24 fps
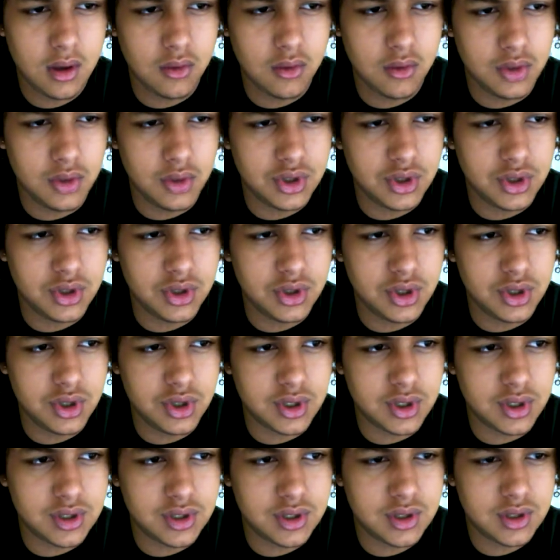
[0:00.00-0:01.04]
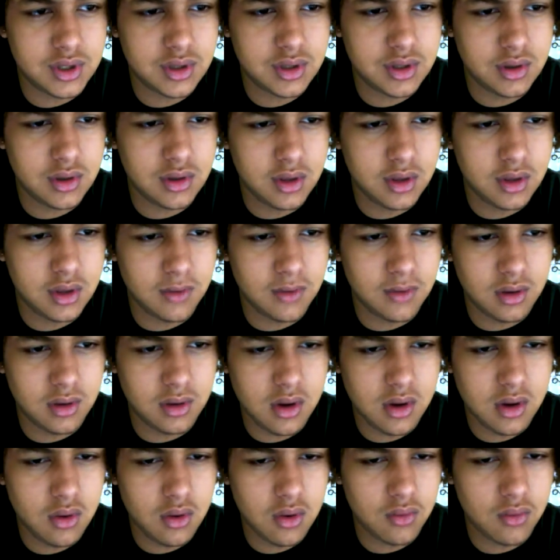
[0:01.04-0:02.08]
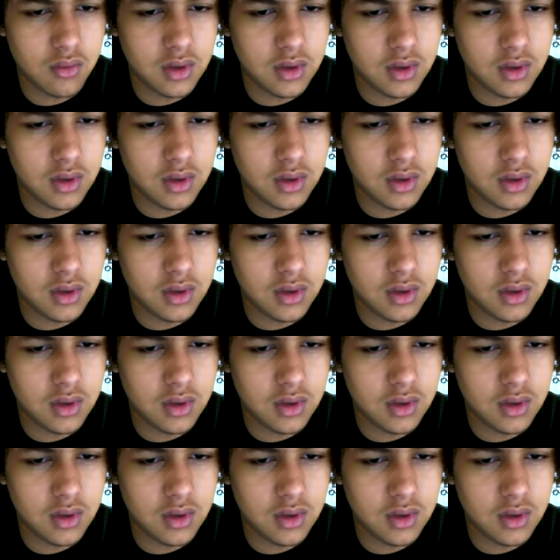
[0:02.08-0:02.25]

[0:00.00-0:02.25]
we should just leave it alone.